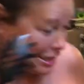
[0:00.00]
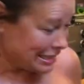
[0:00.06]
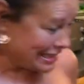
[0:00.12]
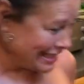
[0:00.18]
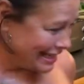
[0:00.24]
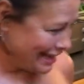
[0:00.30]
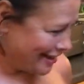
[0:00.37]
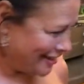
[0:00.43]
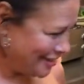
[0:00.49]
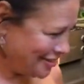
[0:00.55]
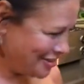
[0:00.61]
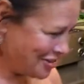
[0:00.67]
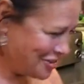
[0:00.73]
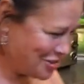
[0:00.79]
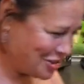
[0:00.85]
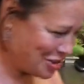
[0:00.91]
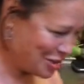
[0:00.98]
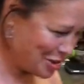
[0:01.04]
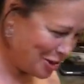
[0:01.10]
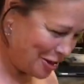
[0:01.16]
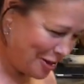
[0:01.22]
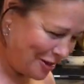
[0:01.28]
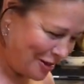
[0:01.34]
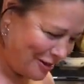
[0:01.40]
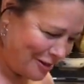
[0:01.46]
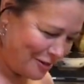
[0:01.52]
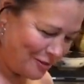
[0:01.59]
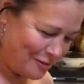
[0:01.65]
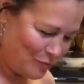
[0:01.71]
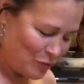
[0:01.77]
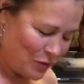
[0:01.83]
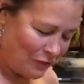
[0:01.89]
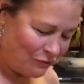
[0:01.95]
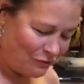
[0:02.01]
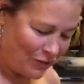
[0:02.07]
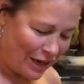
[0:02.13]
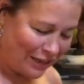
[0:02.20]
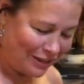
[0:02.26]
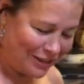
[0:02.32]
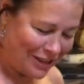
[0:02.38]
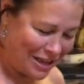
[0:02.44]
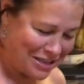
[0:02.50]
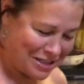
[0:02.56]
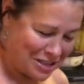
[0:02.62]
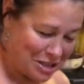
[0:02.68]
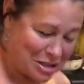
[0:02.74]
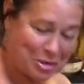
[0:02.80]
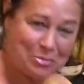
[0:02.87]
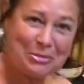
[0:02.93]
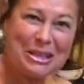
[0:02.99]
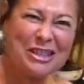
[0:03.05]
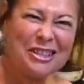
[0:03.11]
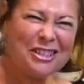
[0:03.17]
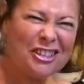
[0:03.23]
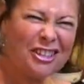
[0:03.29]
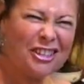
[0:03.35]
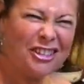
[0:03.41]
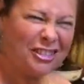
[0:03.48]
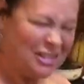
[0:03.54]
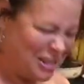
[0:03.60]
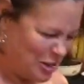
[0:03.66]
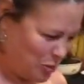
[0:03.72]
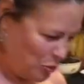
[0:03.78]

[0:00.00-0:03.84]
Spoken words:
together to finalize this meal,